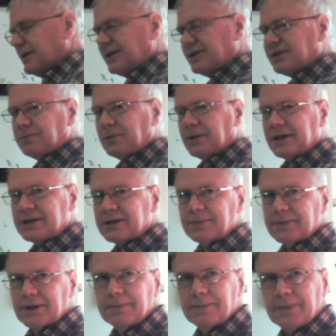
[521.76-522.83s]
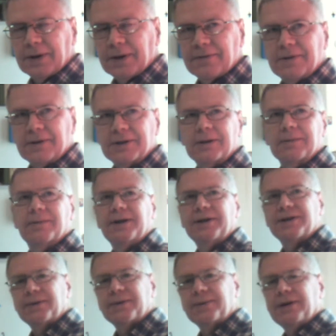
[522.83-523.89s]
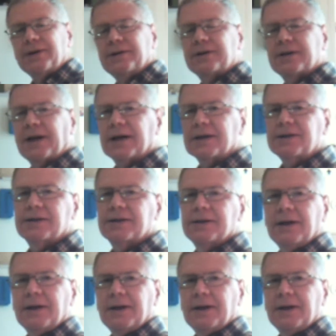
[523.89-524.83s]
displacement, but for some reason we use s.